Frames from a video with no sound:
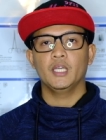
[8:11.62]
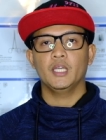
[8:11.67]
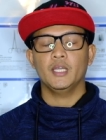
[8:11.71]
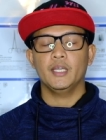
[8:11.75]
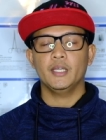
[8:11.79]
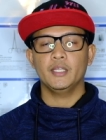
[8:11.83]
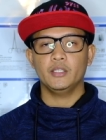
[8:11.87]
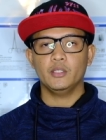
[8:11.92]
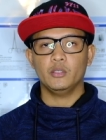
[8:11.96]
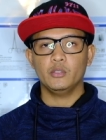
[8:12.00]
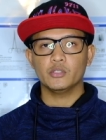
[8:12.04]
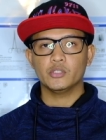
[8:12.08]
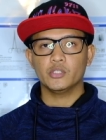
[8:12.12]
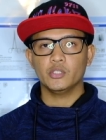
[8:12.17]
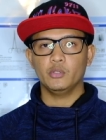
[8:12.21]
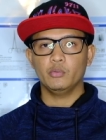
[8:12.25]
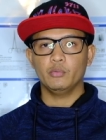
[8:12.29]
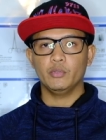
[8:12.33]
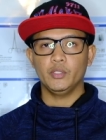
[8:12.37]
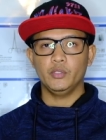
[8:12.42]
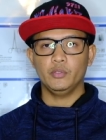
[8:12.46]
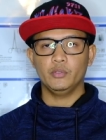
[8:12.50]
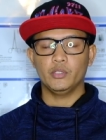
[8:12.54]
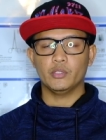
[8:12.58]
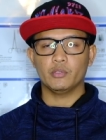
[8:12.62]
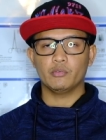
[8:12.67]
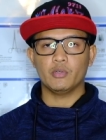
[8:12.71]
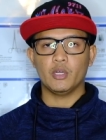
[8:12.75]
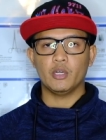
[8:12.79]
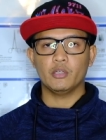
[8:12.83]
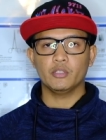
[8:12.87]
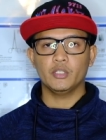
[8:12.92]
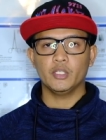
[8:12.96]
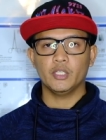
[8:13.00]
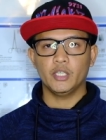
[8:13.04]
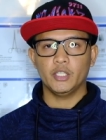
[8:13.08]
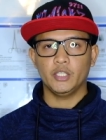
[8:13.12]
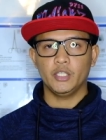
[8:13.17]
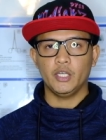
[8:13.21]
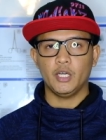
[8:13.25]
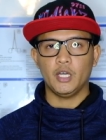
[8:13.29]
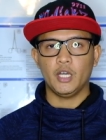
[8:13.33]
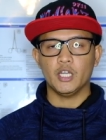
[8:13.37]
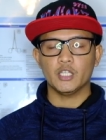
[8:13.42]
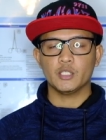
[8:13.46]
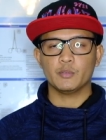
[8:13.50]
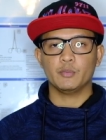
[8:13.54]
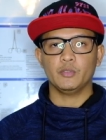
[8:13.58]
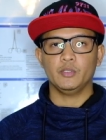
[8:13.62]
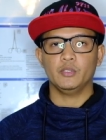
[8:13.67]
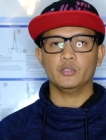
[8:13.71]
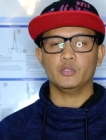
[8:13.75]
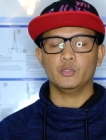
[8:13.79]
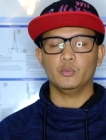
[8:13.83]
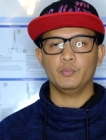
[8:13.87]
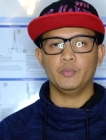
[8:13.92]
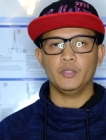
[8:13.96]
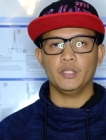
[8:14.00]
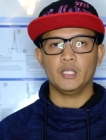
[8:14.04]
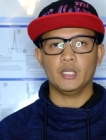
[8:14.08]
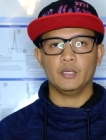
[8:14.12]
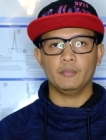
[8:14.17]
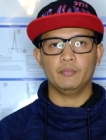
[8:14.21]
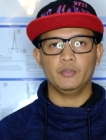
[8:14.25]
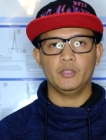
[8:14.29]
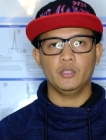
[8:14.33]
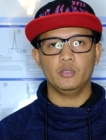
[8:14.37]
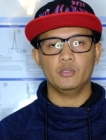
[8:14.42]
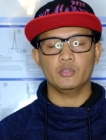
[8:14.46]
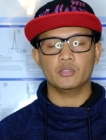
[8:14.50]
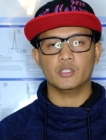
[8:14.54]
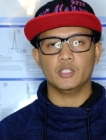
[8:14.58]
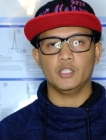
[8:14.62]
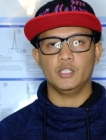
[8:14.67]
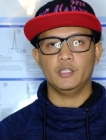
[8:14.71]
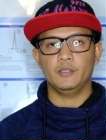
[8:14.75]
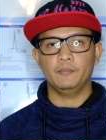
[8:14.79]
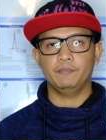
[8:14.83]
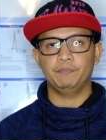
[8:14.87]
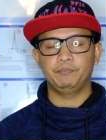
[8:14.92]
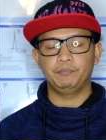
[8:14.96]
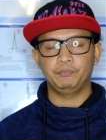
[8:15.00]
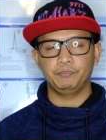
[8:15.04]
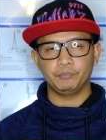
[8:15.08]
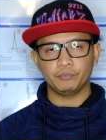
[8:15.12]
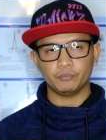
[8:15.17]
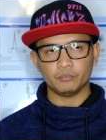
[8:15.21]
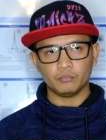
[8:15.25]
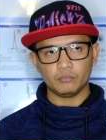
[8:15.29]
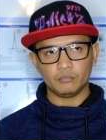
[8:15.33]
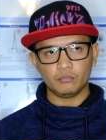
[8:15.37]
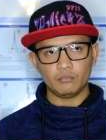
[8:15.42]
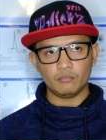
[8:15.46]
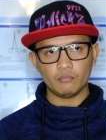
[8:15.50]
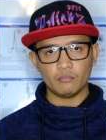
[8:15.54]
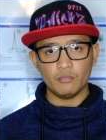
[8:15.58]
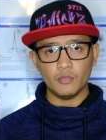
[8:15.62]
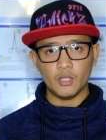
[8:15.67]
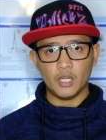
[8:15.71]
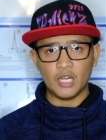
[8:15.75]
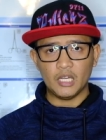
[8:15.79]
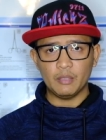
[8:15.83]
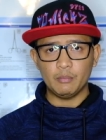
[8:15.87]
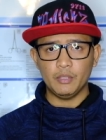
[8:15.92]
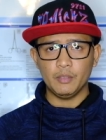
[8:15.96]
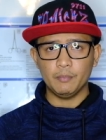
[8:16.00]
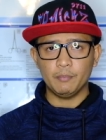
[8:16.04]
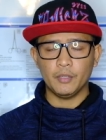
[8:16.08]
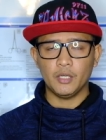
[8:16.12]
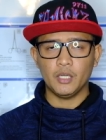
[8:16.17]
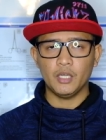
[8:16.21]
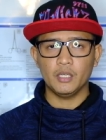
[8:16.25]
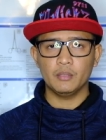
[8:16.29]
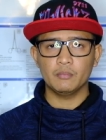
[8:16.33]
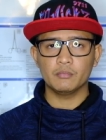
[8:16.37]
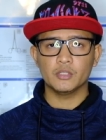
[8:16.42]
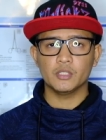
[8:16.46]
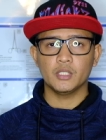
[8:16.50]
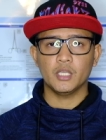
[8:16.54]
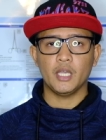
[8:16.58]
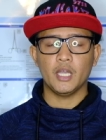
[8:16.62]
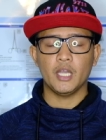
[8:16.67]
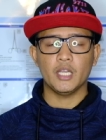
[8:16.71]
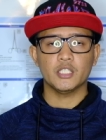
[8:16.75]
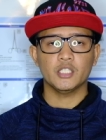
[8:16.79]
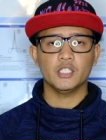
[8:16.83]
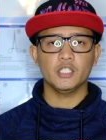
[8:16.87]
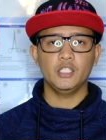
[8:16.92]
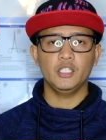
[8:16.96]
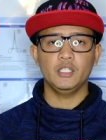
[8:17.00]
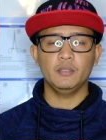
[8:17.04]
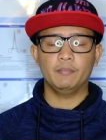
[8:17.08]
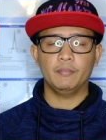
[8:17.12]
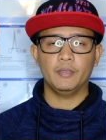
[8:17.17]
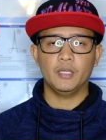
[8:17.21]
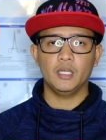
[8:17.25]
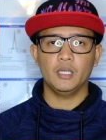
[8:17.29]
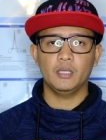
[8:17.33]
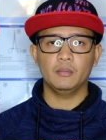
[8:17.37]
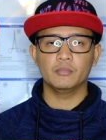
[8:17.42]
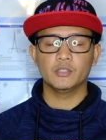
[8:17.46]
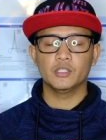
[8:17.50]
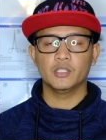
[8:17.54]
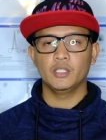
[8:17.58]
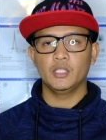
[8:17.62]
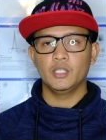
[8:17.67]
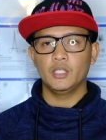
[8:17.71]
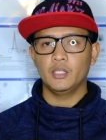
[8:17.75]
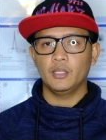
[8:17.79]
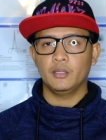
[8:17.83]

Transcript: And also we do the rounding in the hospital to pick up those IV pumps, SED pumps,